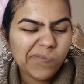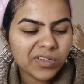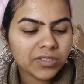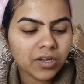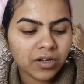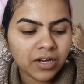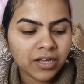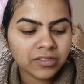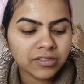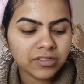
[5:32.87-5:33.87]
so it
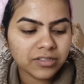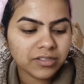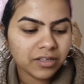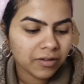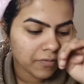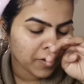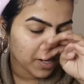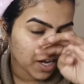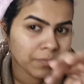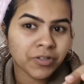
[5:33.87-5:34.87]
has very
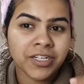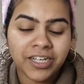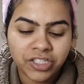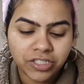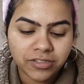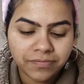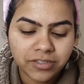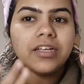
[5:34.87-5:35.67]
high protection.